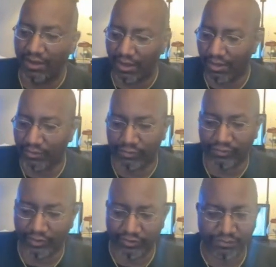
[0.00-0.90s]
all those
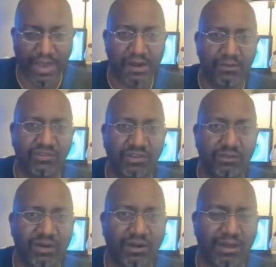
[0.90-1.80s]
little spider machines
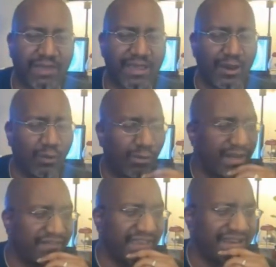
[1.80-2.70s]
running around, I'm like,
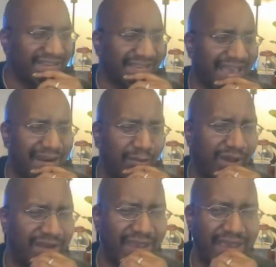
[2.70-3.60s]
what if they decided
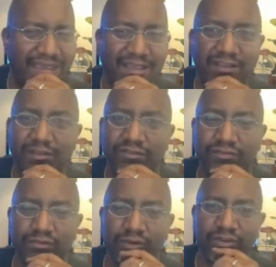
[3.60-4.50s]
one day,
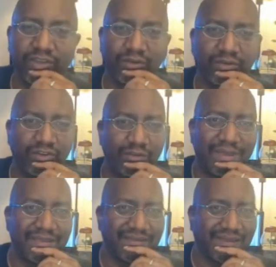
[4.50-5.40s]
screw you
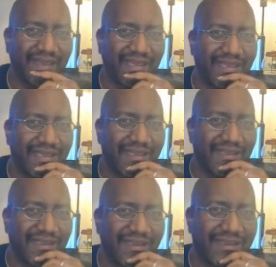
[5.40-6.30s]
humans,
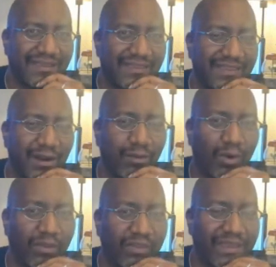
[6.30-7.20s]
they're
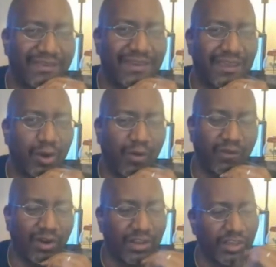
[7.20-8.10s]
more than they could take
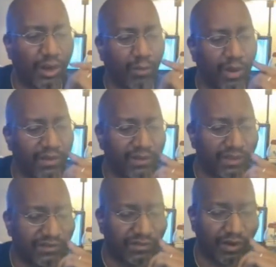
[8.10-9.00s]
over? You know, one of the
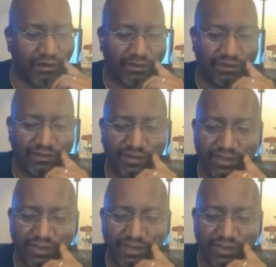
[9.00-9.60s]
concerns